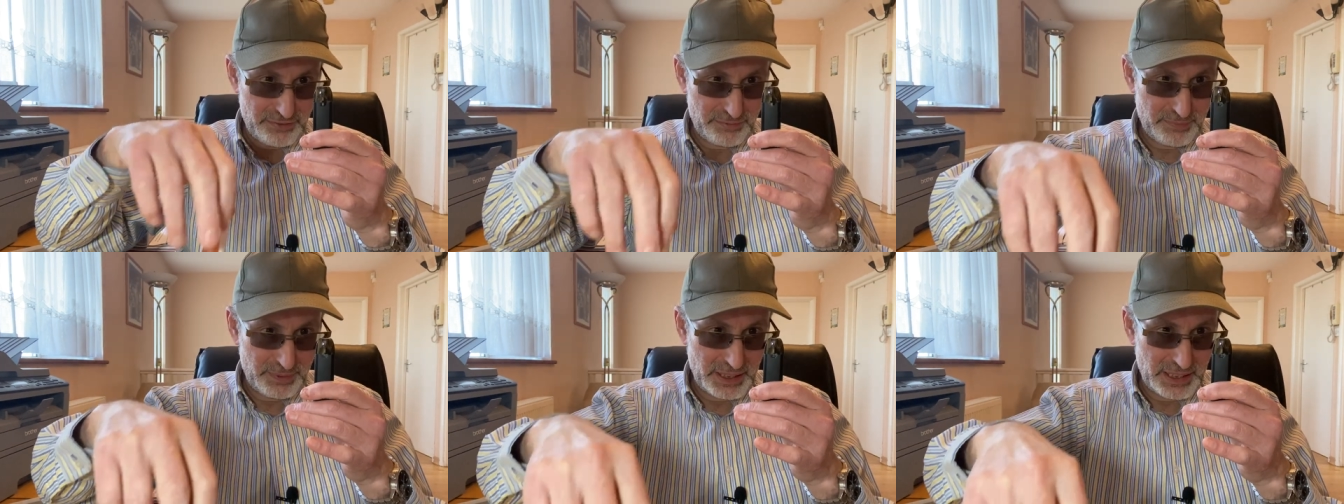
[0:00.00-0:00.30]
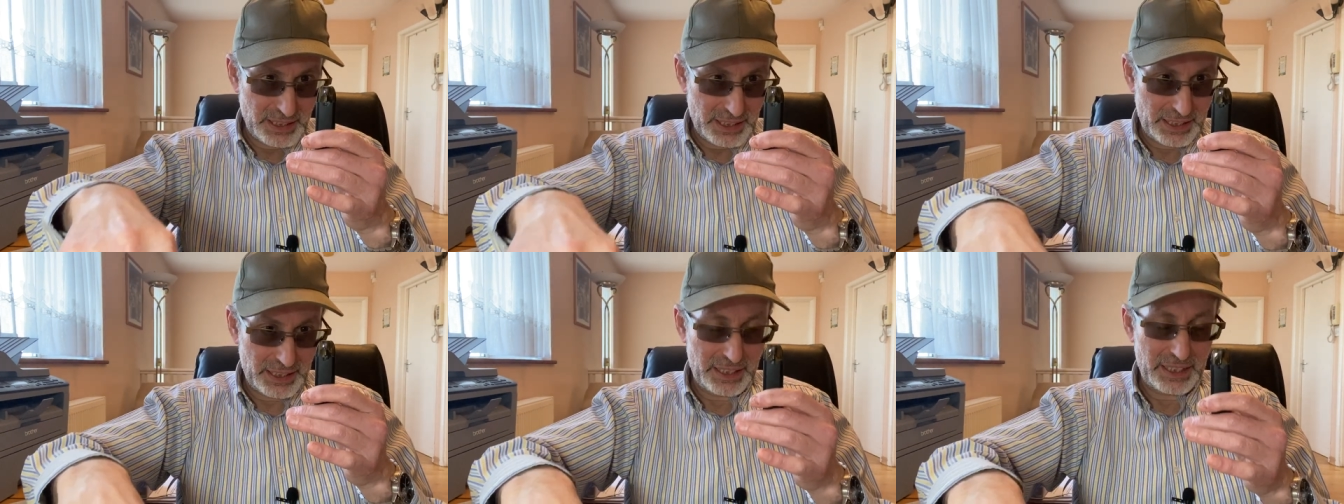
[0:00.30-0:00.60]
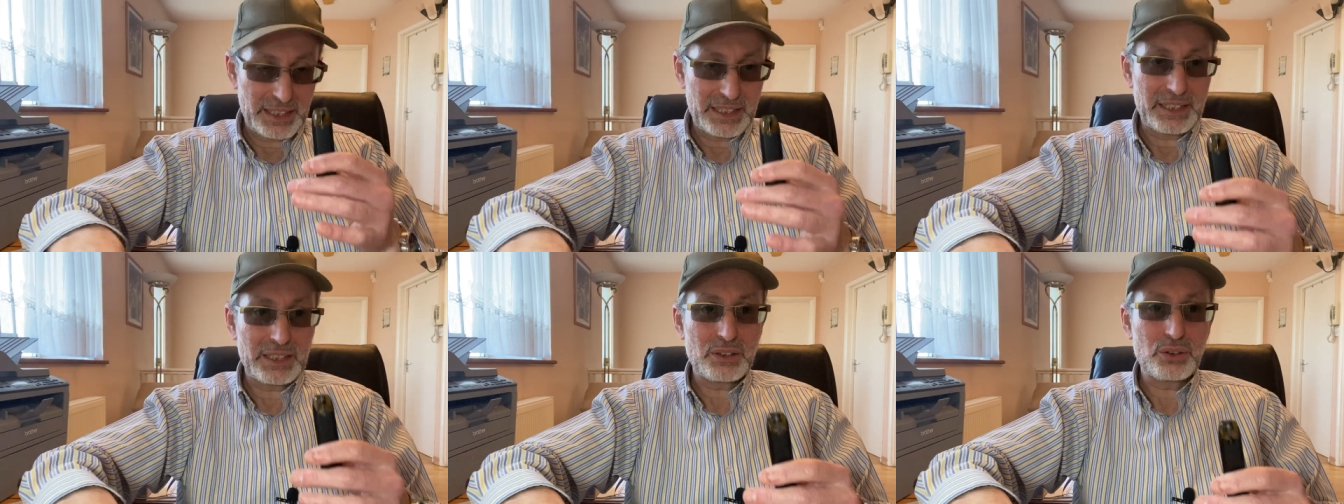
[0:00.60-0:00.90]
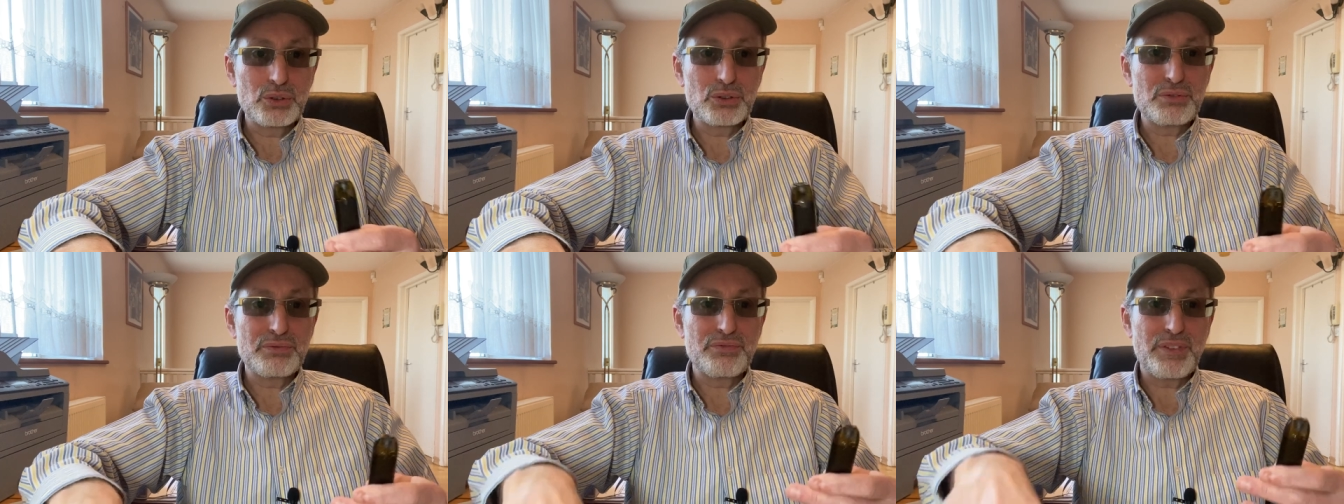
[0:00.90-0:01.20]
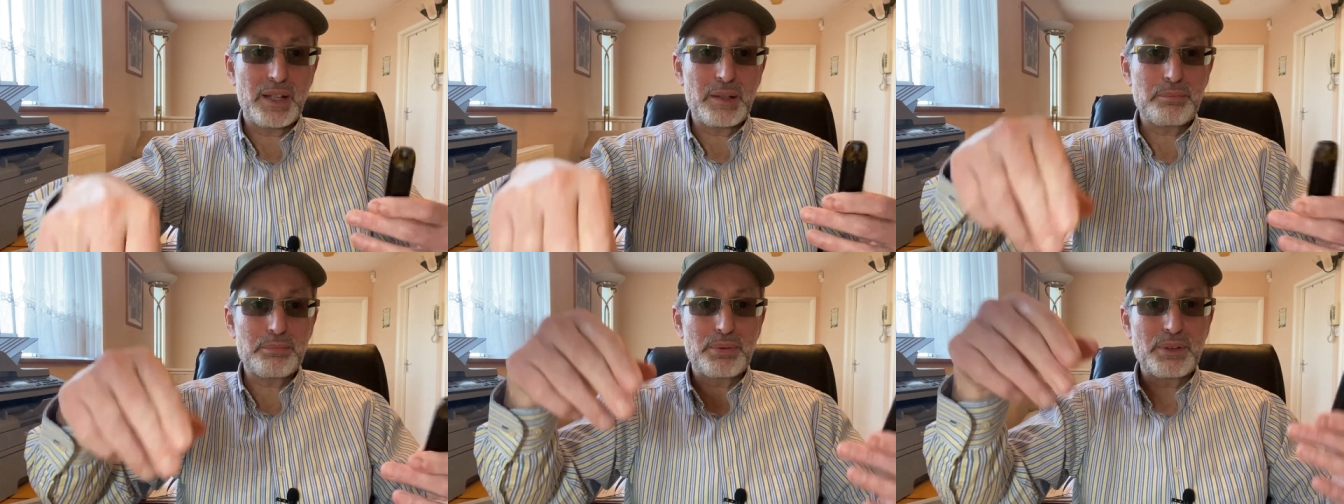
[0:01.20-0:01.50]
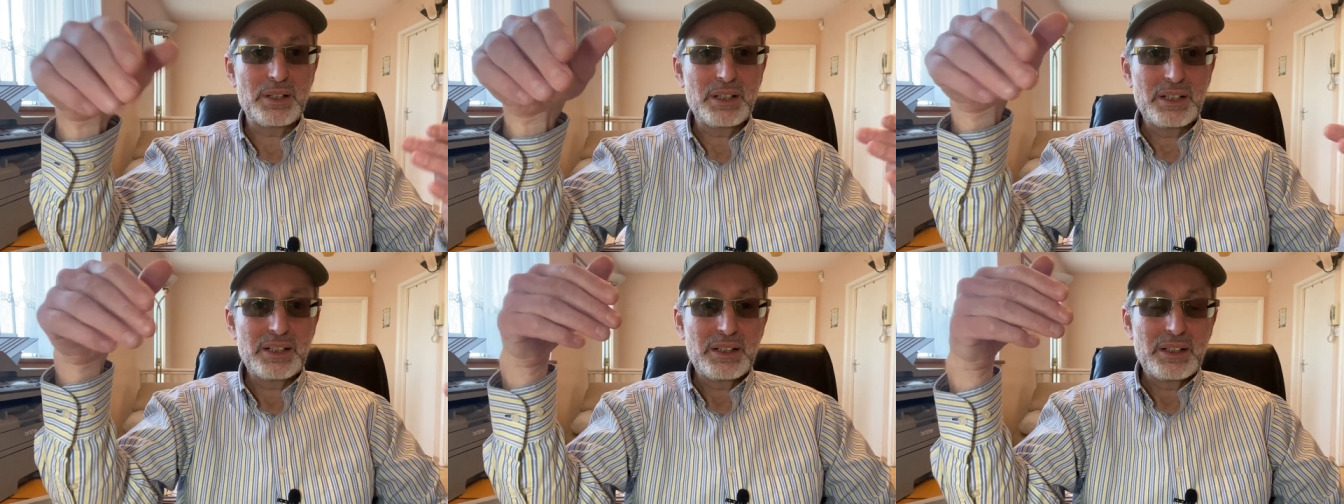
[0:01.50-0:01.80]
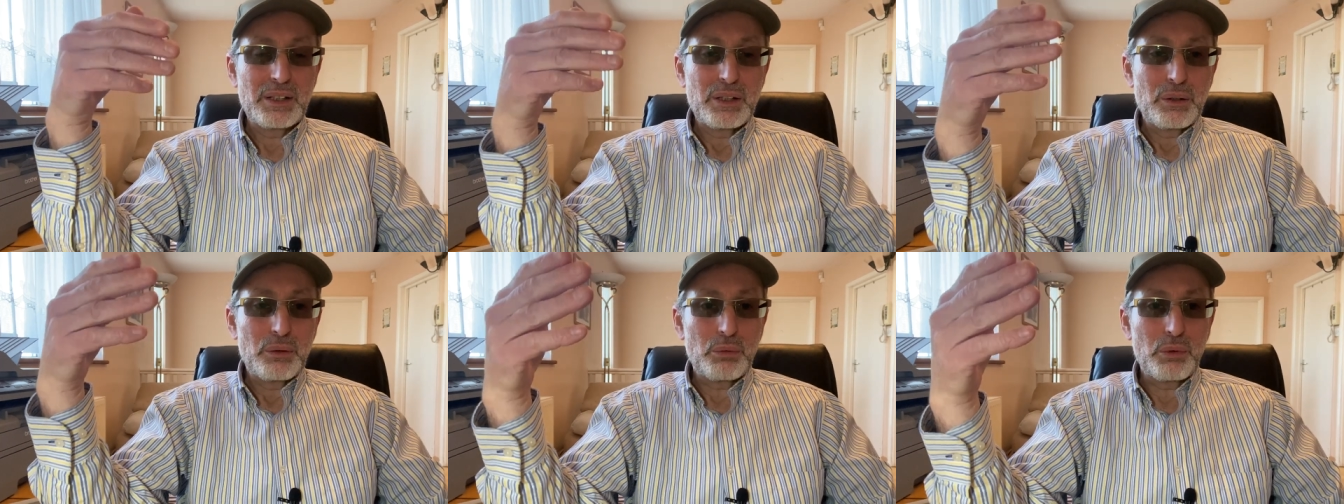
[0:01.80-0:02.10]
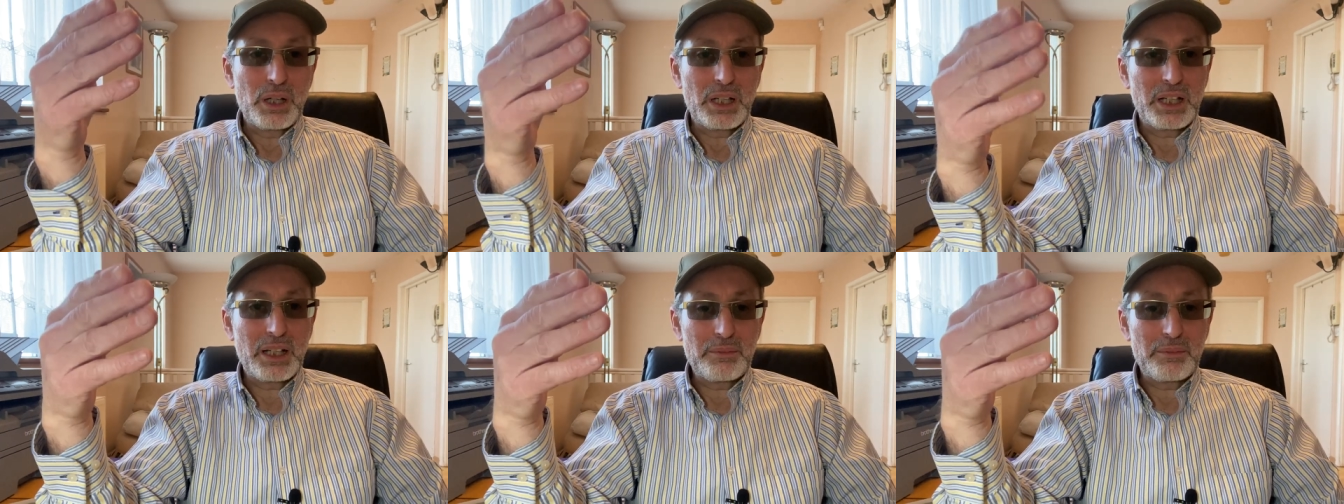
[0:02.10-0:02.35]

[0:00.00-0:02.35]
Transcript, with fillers: me a good vape while